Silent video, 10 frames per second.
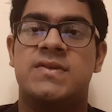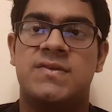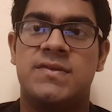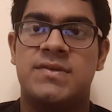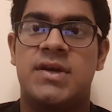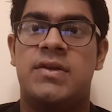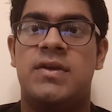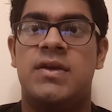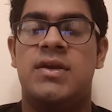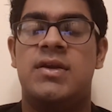
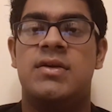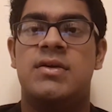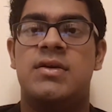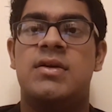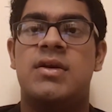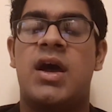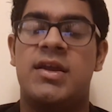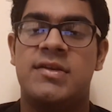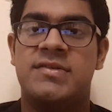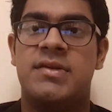society,
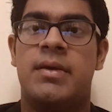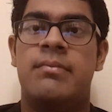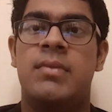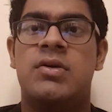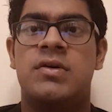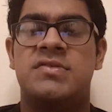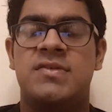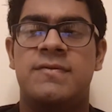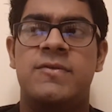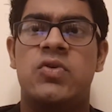I'd say,
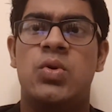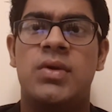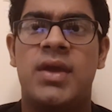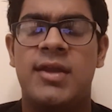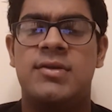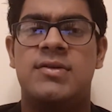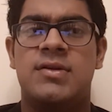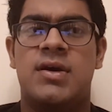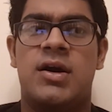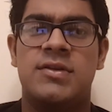because if you look at
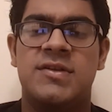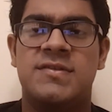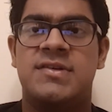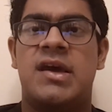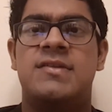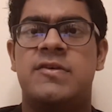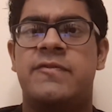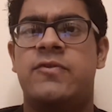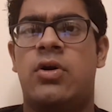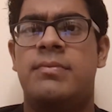the stats
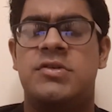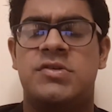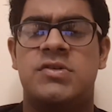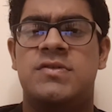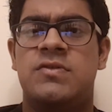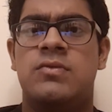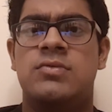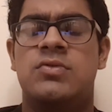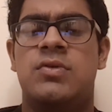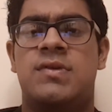of competitions, you
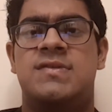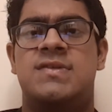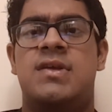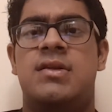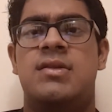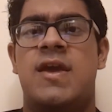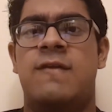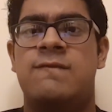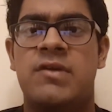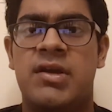would notice that
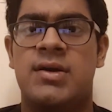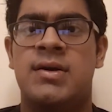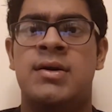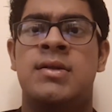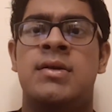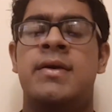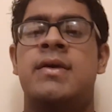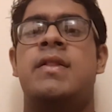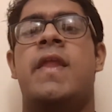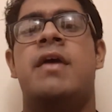every year
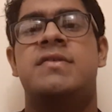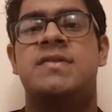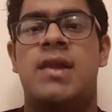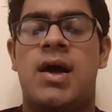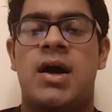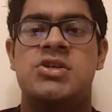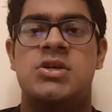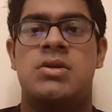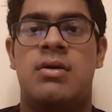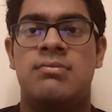there is a
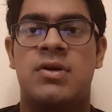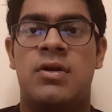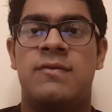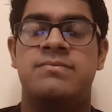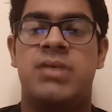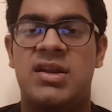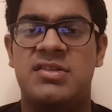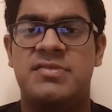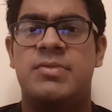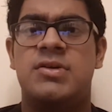larger number of
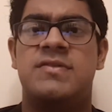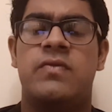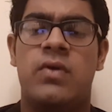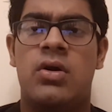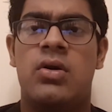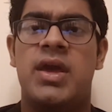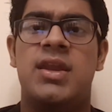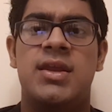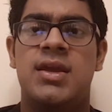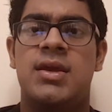participants for
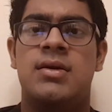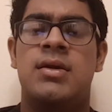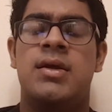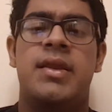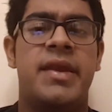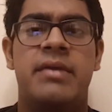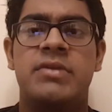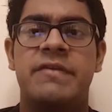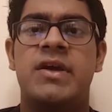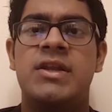any
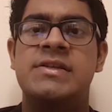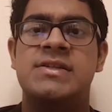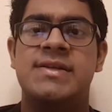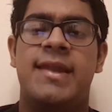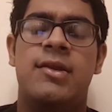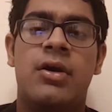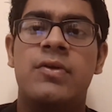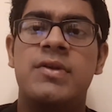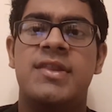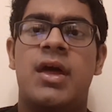named event. And not
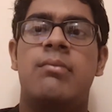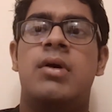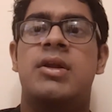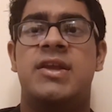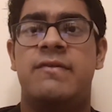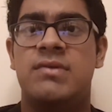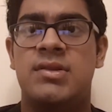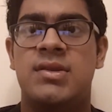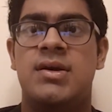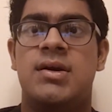only that, but
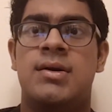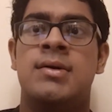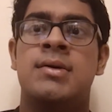even the